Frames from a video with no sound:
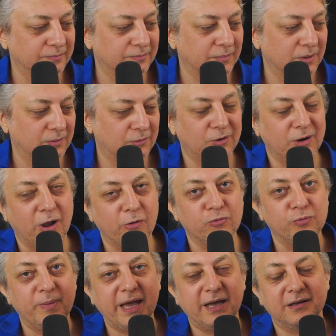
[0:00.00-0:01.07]
I would
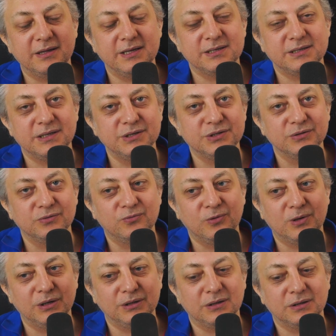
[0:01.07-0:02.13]
make a decision
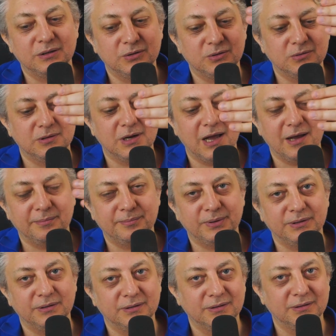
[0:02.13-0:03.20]
what to happen.
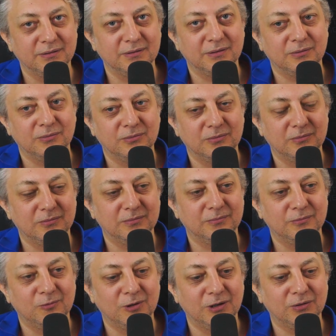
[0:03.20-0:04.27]

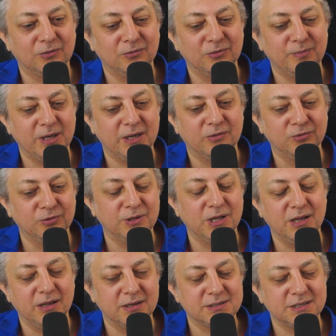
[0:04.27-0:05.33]
What would be good in
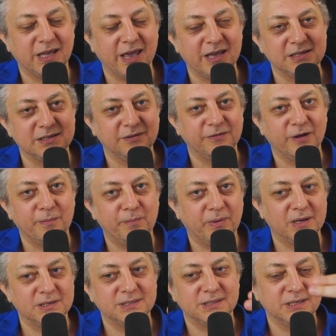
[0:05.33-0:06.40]
this case? If I
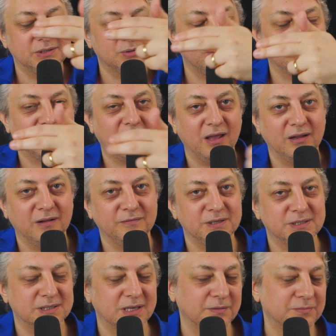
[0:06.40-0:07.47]
pass this, what kind of
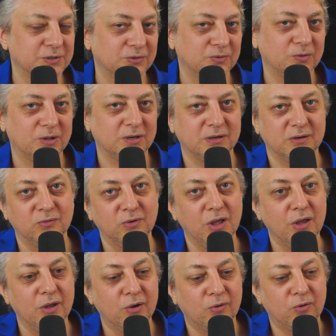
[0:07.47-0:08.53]
exception to throw,
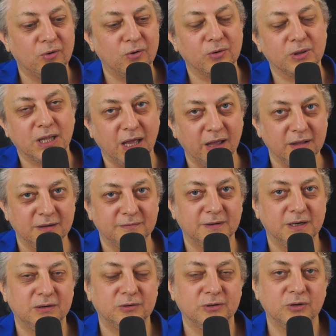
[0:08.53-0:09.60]
or what kind of
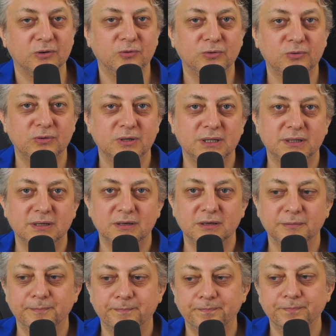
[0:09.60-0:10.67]
error code to return,
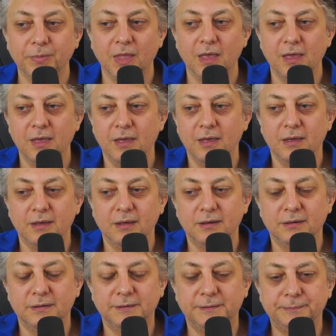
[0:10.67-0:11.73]

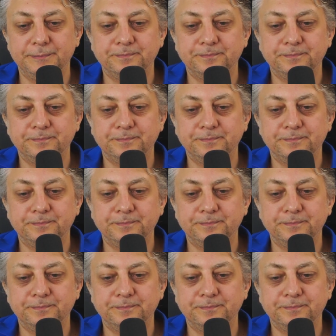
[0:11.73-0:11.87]
and